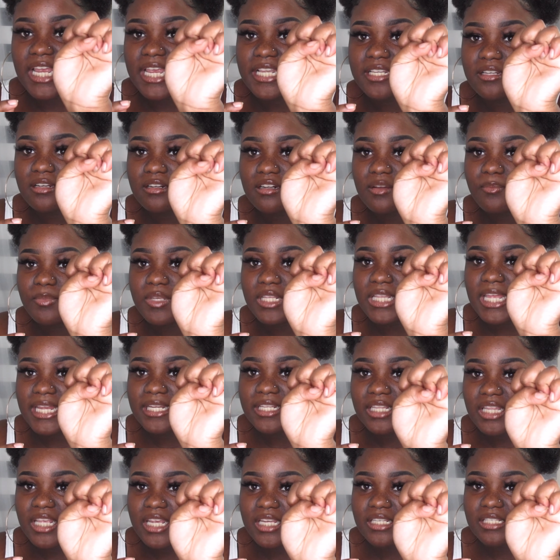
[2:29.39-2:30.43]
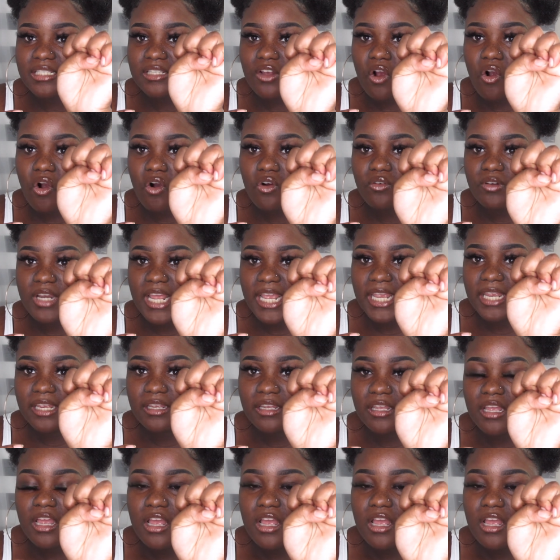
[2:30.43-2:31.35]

it's gonna be like this all day.